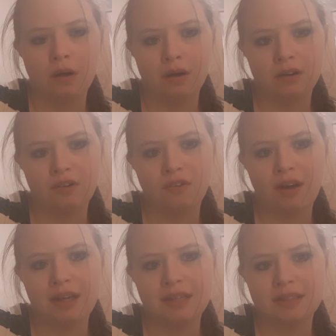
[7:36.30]

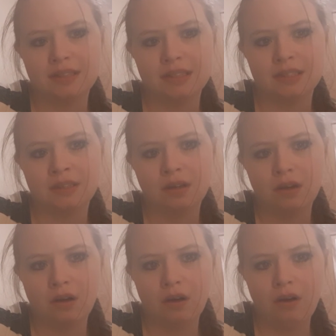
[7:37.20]
tolerate
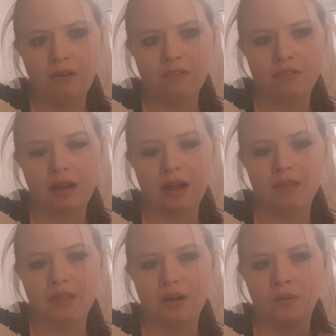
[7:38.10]
stuff
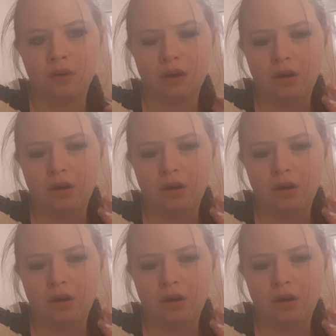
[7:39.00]
and they'll